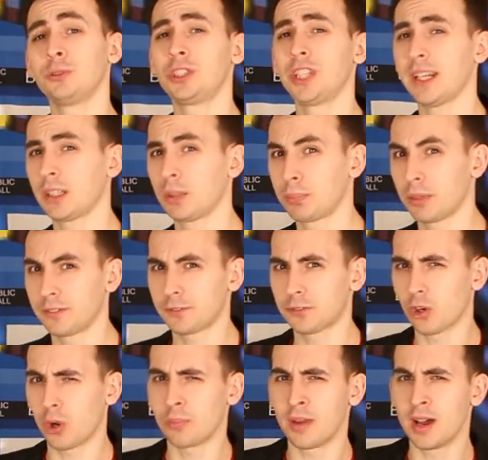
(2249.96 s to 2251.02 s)
new channel, but
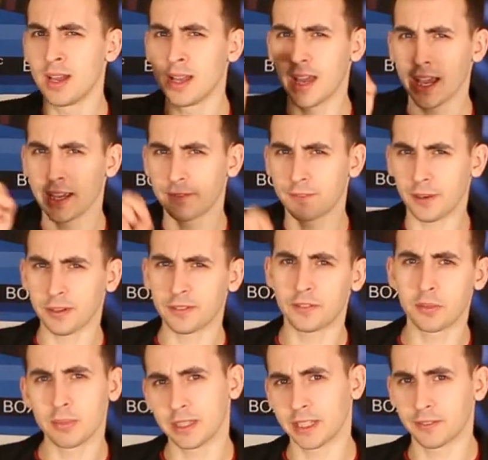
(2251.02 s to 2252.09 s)
from a very
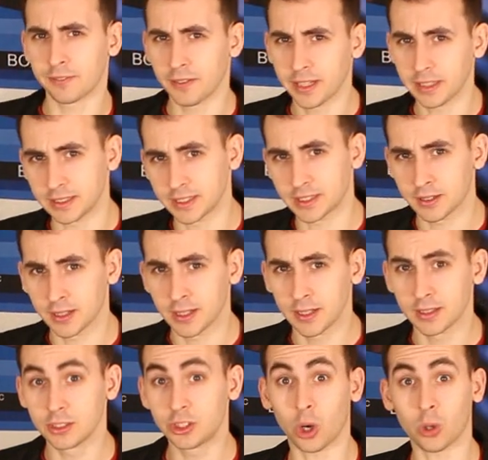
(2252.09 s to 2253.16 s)
familiar face.
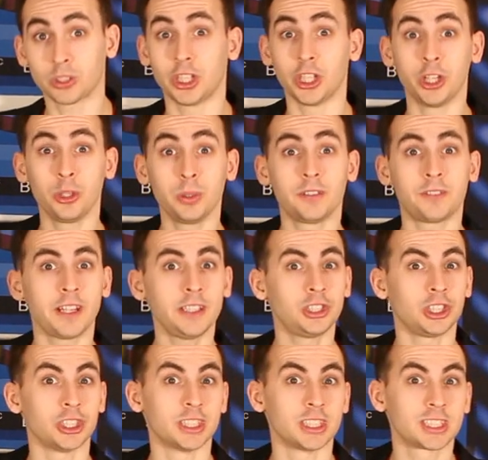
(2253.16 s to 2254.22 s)
Doctor Who
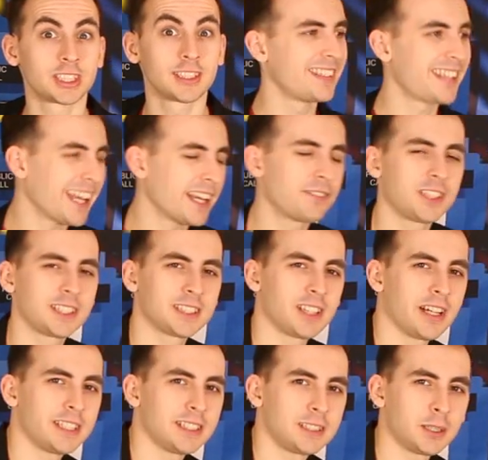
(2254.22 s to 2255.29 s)
Adventures. They have
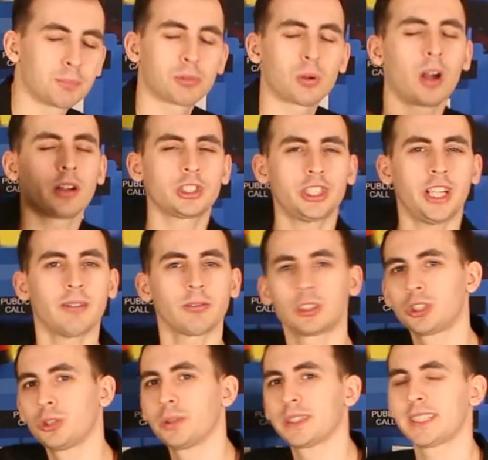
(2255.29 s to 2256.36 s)
decided to branch out
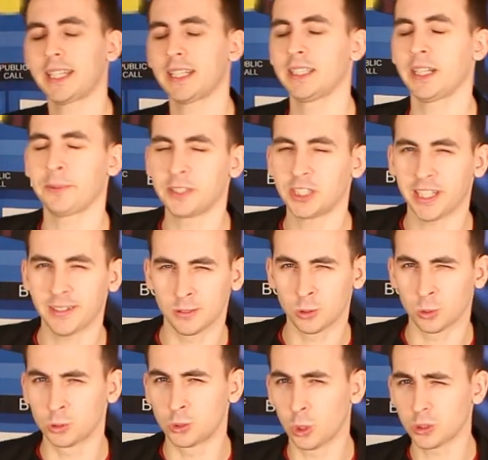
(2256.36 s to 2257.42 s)
to a secondary channel
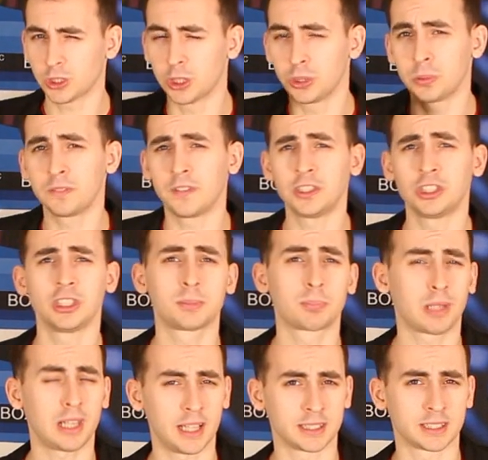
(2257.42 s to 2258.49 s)
called Doctor Who Adventures
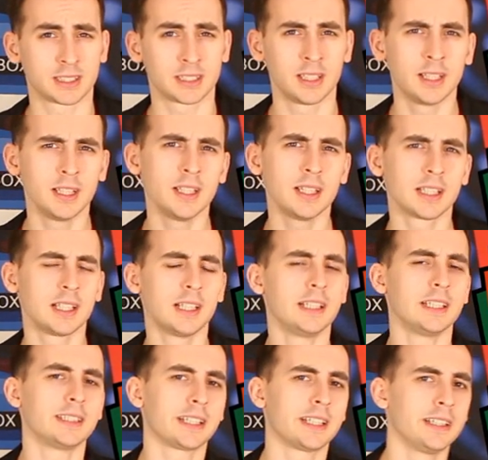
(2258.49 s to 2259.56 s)
Plus,
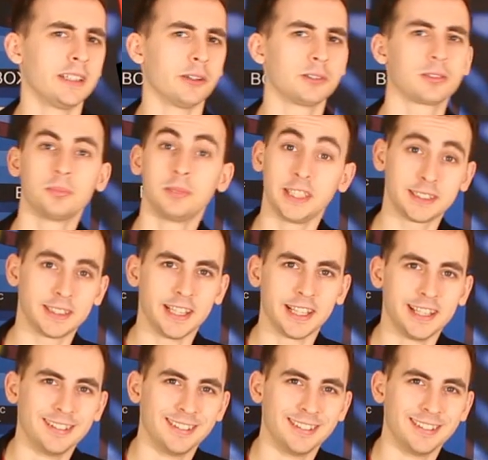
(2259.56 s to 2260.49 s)
clearly taking notes from Disney.